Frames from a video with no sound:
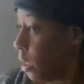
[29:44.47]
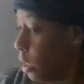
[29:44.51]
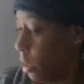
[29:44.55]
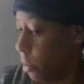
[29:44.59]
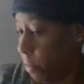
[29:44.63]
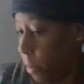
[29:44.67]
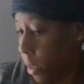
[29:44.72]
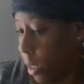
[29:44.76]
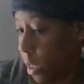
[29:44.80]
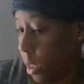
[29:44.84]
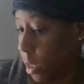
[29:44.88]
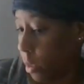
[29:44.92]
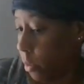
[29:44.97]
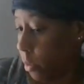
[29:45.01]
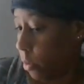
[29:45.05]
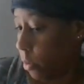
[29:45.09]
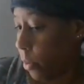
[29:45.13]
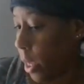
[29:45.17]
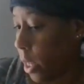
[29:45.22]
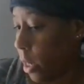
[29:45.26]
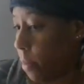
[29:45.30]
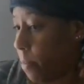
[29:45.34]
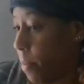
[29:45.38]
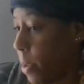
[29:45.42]
But we
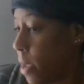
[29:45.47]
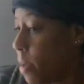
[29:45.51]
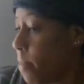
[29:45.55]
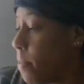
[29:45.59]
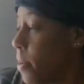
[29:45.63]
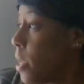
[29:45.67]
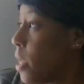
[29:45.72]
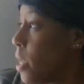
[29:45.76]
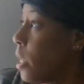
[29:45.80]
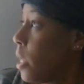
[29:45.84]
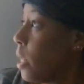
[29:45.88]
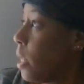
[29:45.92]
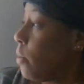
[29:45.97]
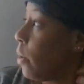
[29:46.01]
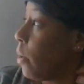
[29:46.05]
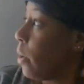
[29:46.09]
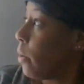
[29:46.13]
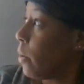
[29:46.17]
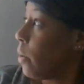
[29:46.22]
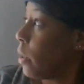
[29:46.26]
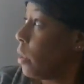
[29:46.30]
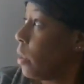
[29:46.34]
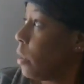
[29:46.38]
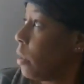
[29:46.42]
had a baby and we
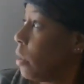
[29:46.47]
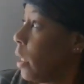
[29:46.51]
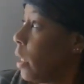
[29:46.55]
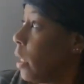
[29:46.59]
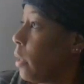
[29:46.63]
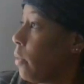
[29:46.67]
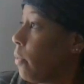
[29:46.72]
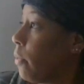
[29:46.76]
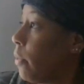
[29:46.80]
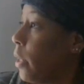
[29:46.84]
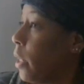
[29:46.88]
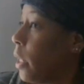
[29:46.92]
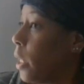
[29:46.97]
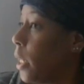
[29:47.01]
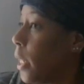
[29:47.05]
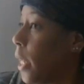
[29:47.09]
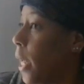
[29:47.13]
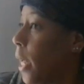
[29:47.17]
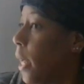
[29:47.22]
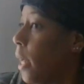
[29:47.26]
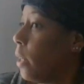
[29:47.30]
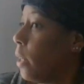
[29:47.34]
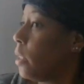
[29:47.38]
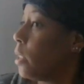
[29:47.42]
were like freaking
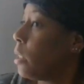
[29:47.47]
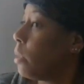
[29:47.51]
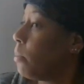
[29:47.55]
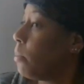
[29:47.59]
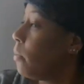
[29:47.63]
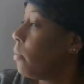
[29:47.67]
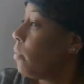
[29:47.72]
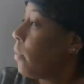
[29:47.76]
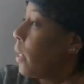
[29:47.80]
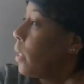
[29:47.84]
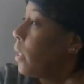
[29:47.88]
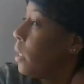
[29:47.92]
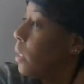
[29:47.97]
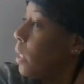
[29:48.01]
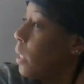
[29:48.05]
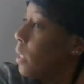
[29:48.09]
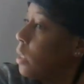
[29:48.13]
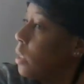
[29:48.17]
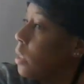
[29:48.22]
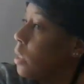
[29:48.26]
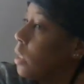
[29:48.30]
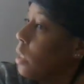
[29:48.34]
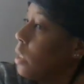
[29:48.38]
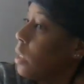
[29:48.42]
out, and someone finally let
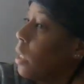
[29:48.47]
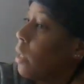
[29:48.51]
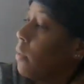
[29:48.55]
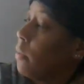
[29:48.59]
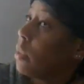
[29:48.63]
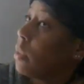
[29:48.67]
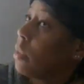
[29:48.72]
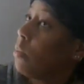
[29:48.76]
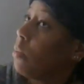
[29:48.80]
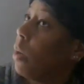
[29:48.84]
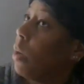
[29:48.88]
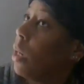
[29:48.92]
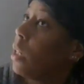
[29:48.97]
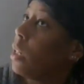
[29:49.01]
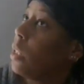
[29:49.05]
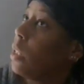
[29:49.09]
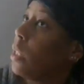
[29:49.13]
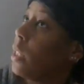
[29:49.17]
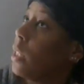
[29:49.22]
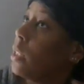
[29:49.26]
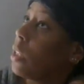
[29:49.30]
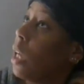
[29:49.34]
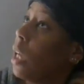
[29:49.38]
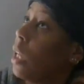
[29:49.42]
us in and gave us some water.
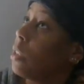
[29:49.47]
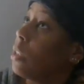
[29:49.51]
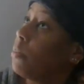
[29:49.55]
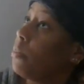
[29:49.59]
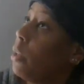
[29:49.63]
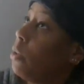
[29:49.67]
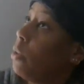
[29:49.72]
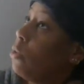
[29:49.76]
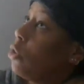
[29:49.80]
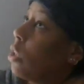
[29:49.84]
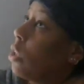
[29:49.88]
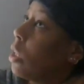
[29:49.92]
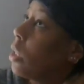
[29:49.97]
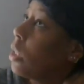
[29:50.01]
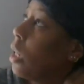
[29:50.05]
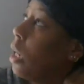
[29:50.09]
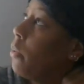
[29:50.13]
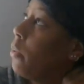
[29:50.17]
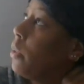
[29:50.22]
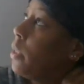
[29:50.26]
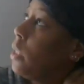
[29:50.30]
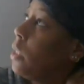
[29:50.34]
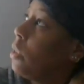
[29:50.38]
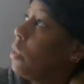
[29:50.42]
Let us call a tow truck. All
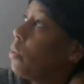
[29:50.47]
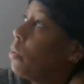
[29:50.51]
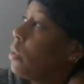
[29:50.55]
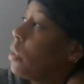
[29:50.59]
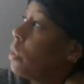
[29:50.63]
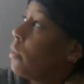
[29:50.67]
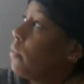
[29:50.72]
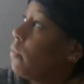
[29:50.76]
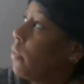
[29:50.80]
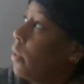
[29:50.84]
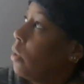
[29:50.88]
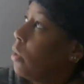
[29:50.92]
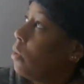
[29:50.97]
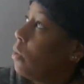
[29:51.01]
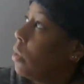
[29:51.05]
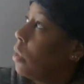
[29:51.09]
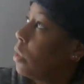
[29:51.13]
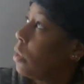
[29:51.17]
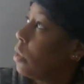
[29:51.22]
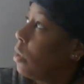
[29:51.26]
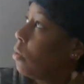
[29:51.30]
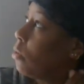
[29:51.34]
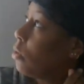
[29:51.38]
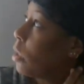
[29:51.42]
we needed was a phone and a
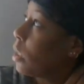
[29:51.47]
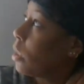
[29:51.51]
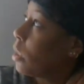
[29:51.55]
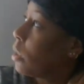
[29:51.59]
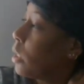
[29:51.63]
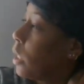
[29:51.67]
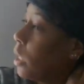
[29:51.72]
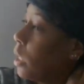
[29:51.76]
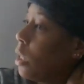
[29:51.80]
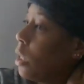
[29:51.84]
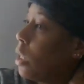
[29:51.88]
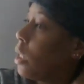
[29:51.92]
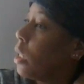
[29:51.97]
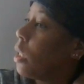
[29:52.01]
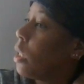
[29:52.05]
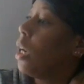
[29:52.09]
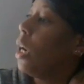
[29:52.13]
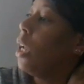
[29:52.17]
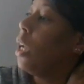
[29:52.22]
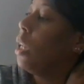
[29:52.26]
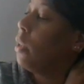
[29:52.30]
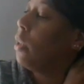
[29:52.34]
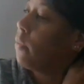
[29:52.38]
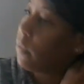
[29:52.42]
tow truck. They could have
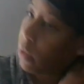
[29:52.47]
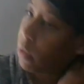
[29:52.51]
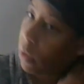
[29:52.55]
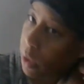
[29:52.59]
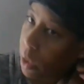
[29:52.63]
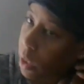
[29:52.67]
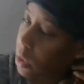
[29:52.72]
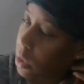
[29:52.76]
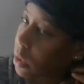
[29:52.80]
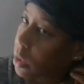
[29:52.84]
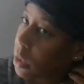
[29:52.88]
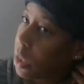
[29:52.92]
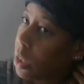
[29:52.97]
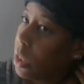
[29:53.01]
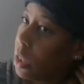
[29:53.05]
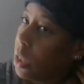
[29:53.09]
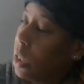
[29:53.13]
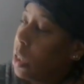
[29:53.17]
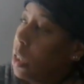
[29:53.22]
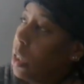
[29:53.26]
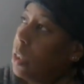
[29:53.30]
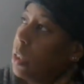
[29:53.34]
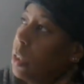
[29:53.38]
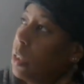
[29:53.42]
called it for us.
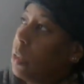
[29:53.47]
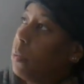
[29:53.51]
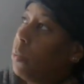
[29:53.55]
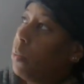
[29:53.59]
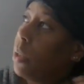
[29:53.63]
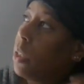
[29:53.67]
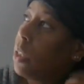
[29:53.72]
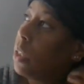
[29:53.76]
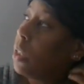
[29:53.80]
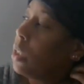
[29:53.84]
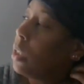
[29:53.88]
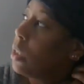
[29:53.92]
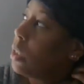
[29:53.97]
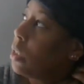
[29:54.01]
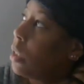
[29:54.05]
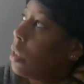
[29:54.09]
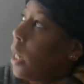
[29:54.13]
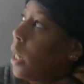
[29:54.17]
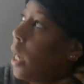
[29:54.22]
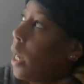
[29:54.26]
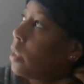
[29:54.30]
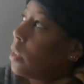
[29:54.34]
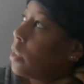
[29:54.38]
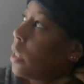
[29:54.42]
We could have stood
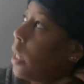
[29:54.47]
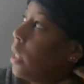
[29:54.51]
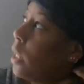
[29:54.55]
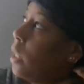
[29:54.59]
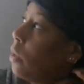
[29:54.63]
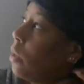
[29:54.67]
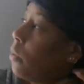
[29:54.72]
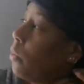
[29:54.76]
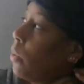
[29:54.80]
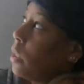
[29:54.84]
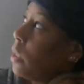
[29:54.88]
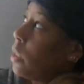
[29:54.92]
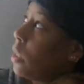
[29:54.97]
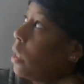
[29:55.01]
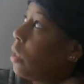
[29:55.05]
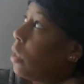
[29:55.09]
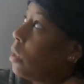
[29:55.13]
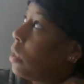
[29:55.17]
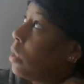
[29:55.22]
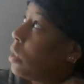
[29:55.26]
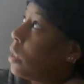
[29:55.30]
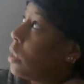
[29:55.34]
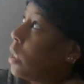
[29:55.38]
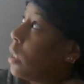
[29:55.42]
outside their window
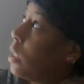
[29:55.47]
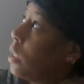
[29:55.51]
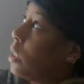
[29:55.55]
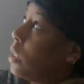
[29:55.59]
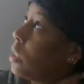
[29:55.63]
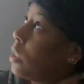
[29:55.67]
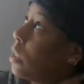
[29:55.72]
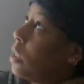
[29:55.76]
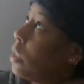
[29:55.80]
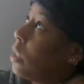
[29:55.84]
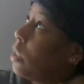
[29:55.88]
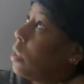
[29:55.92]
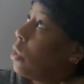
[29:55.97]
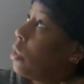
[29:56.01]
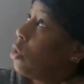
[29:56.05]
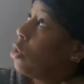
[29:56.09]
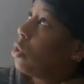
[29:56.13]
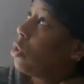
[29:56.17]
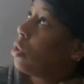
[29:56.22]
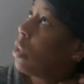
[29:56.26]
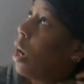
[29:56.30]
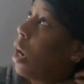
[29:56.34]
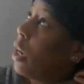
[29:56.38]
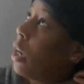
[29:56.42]
and said, "This this
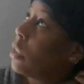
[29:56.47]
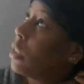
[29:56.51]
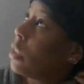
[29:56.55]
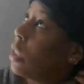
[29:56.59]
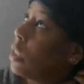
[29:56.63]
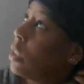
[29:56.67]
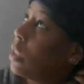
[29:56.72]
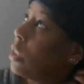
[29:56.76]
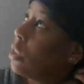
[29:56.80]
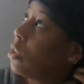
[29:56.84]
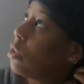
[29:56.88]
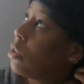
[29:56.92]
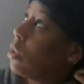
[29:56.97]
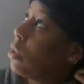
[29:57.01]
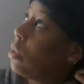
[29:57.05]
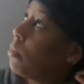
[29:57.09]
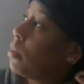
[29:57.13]
car is on the street.